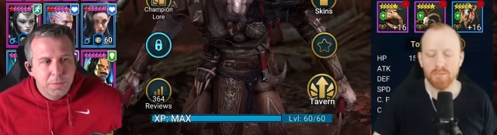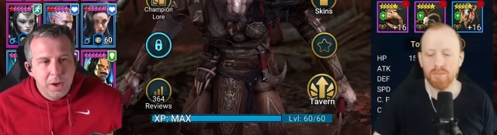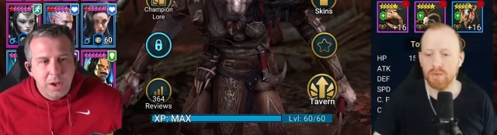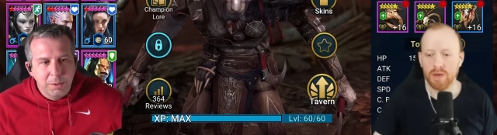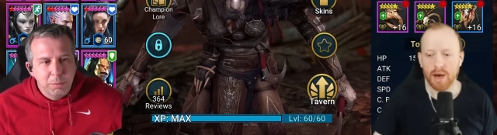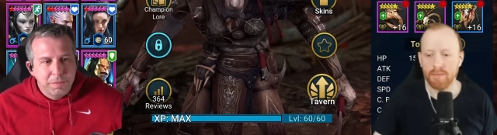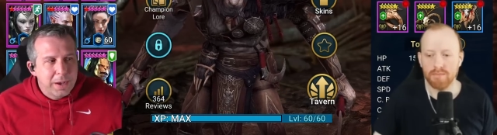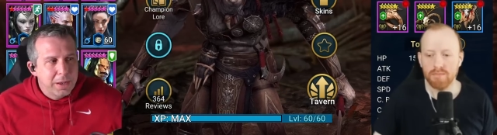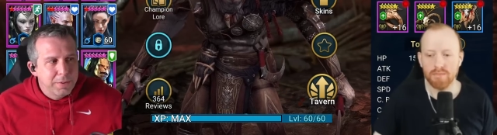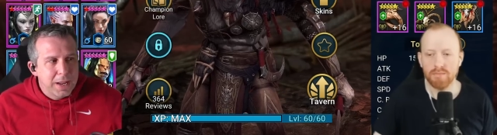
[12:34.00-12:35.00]
Speaker 1: overnight yeah.
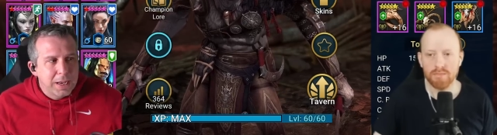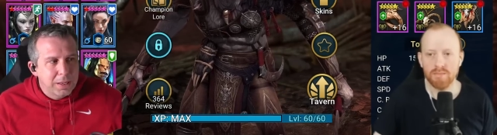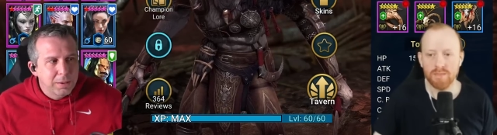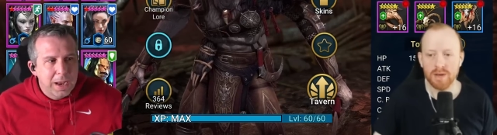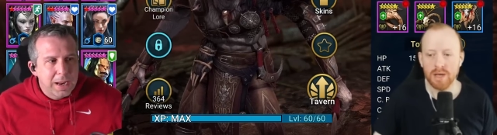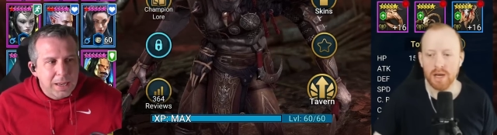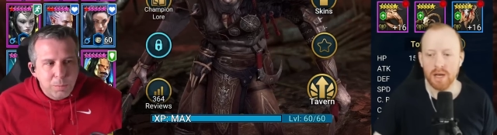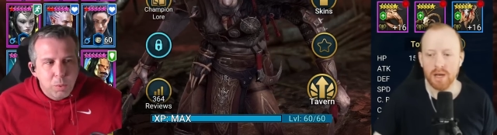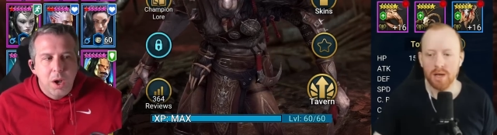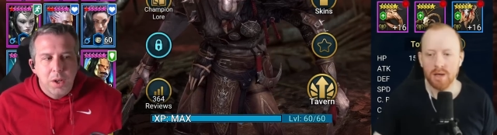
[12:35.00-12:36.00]
without even any
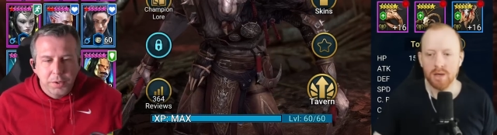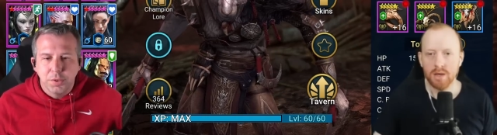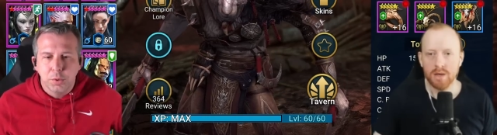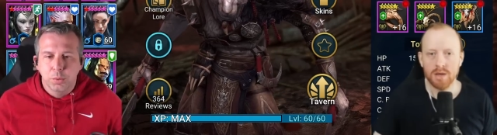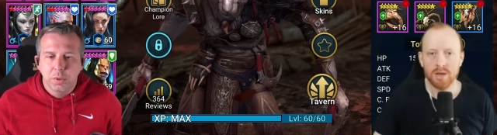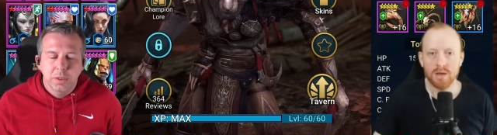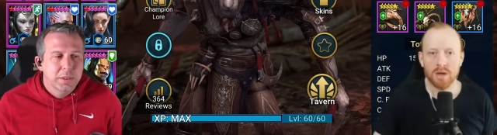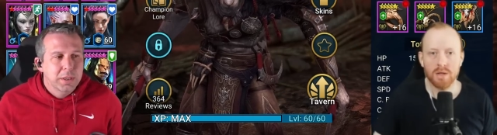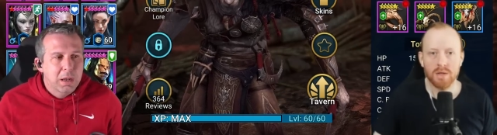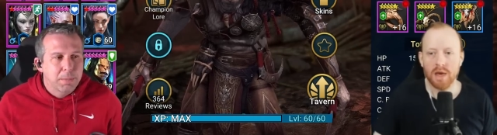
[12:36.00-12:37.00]
any word at all.
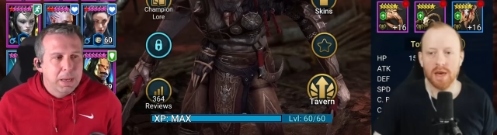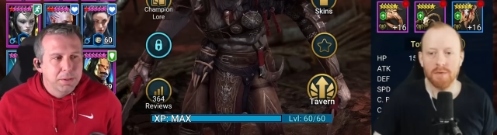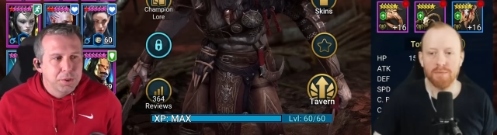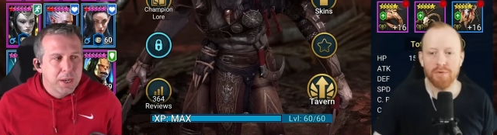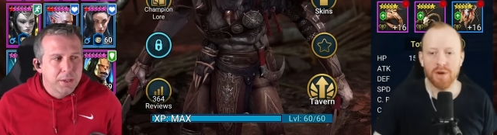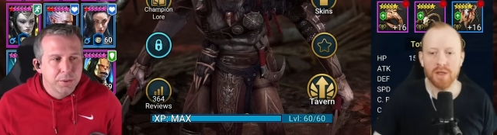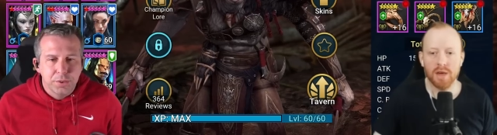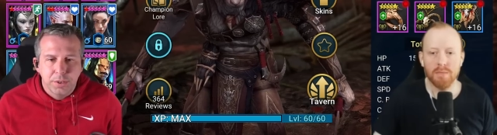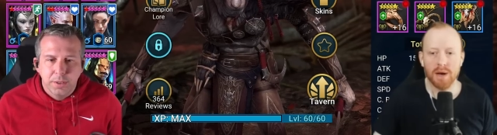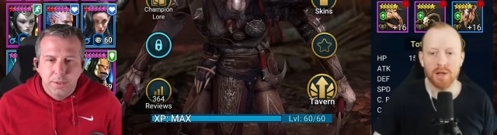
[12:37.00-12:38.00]
They about have the pretty
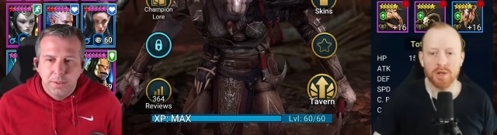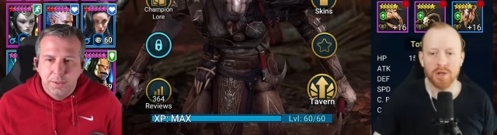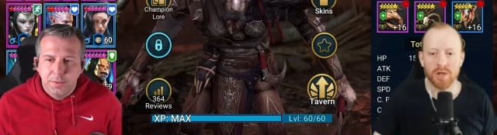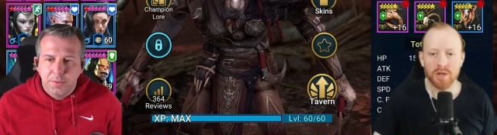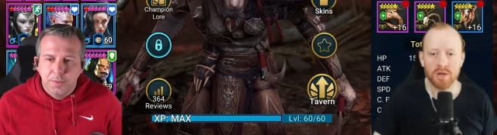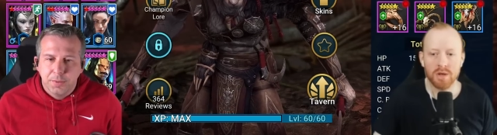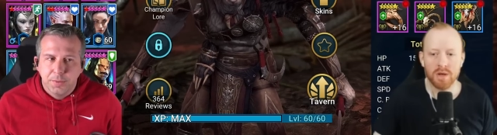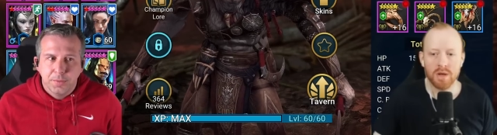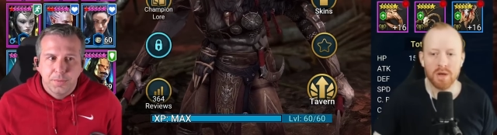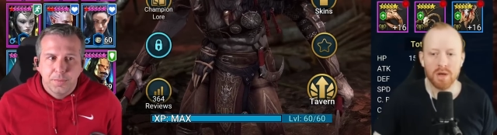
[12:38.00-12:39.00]
change. much
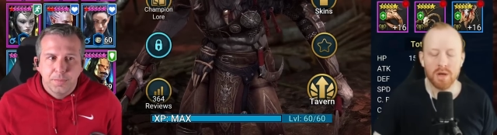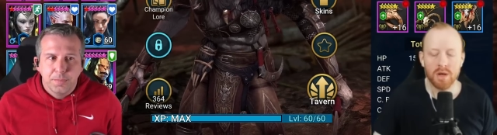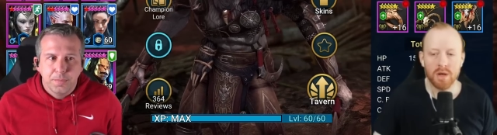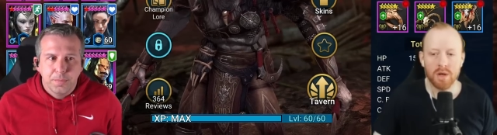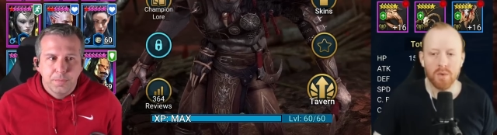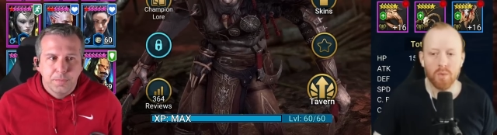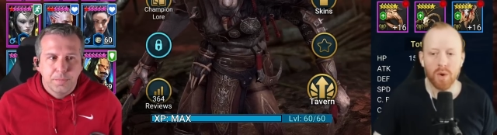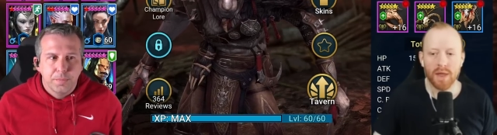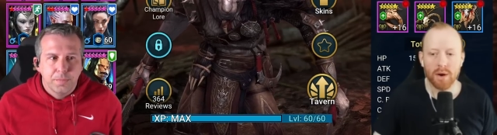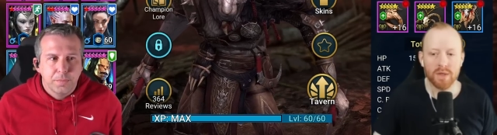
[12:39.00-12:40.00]

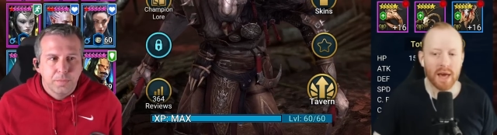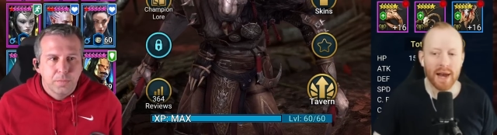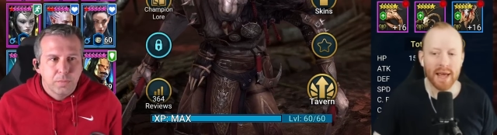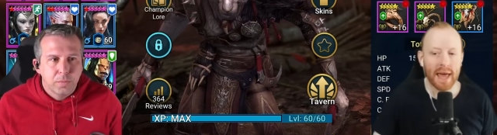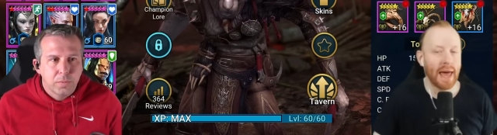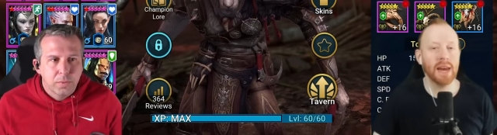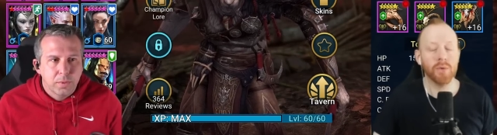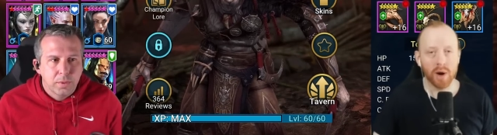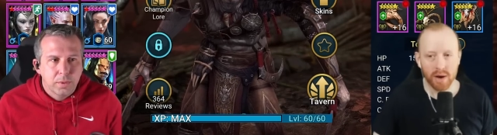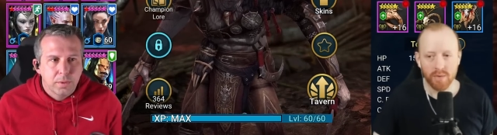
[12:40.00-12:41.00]
without
Speaker 2: telling
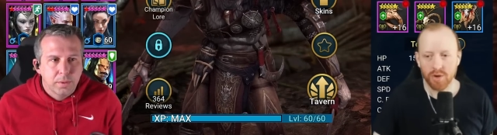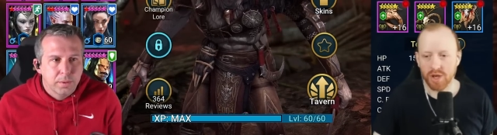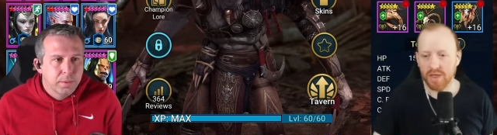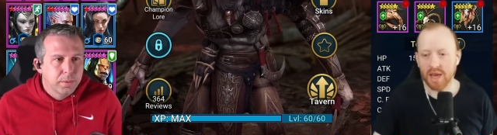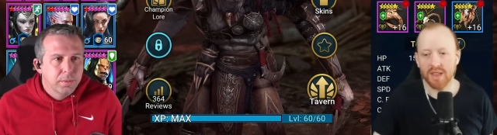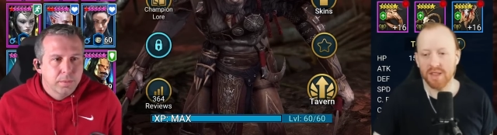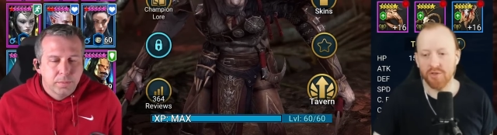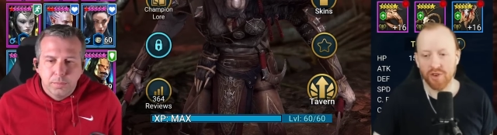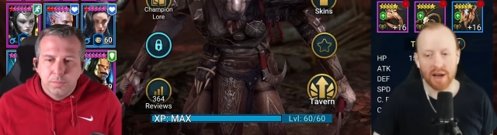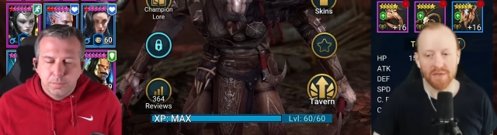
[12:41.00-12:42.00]
anyone, which I think is the
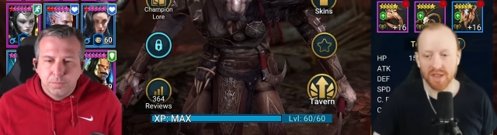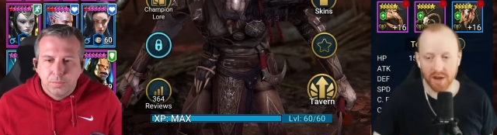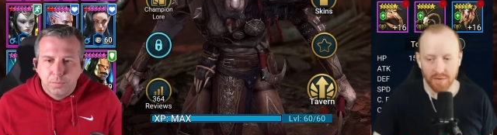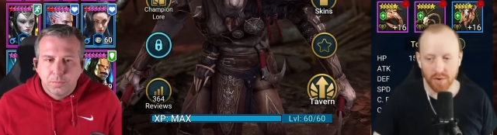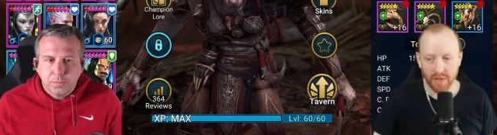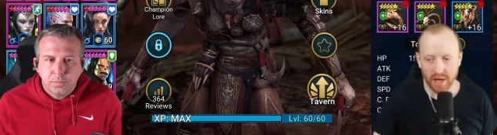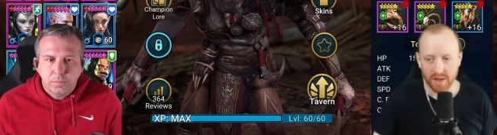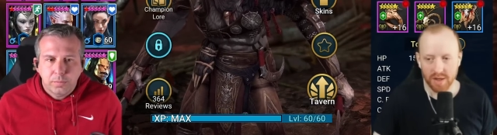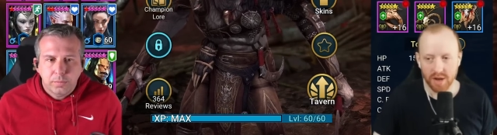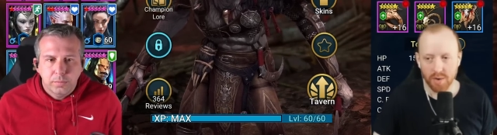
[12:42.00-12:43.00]
travesty of all
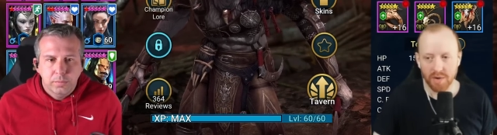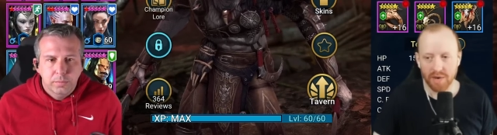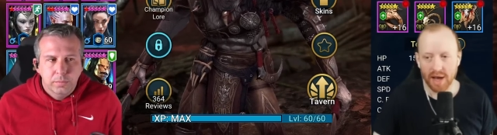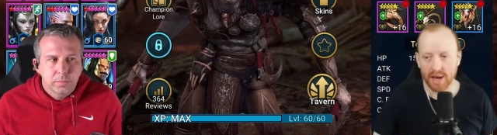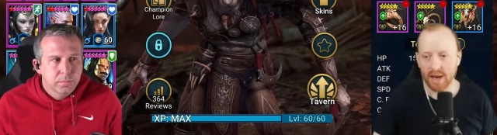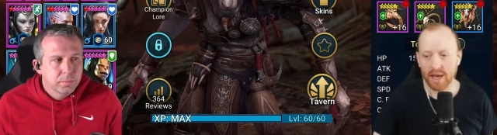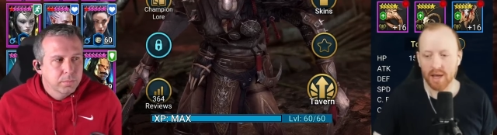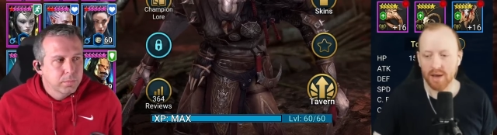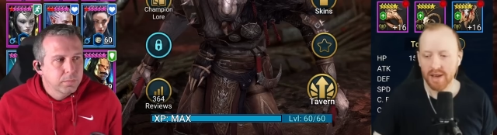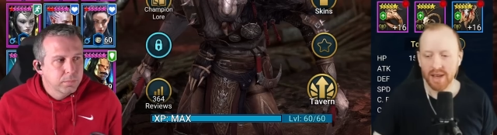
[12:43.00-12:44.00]
this. You know, we've had
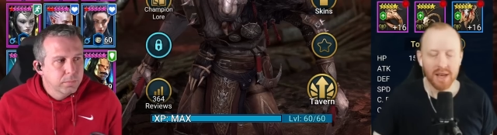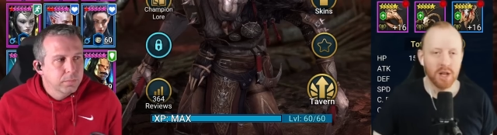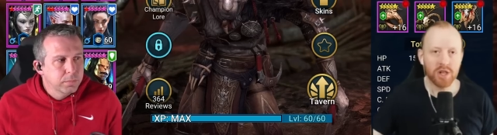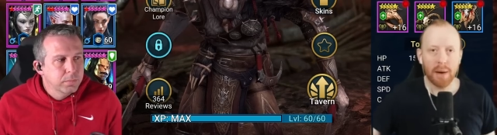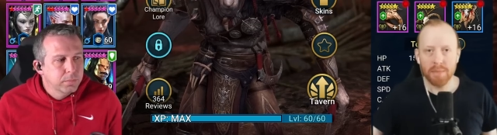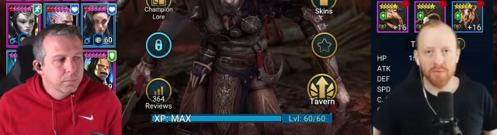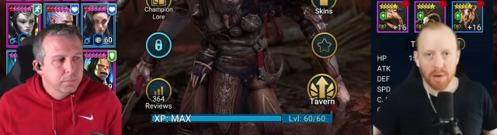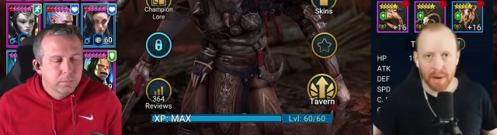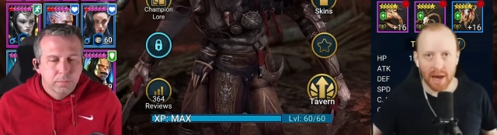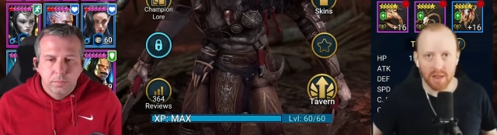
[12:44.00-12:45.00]
like champion
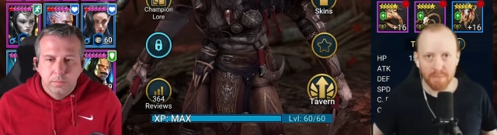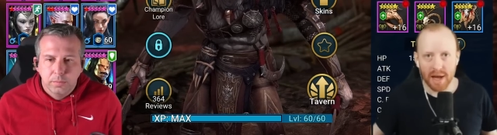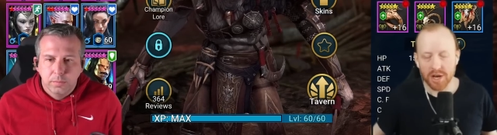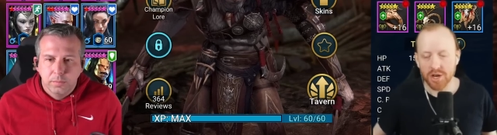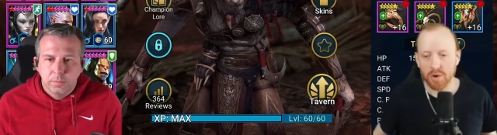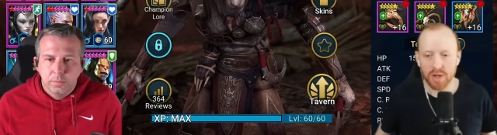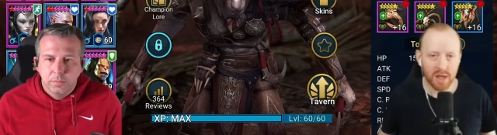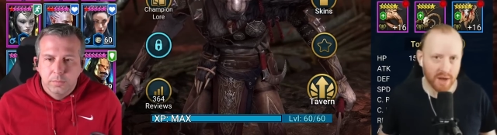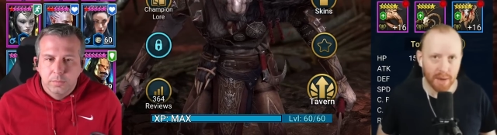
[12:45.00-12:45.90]
rebalance patch notes that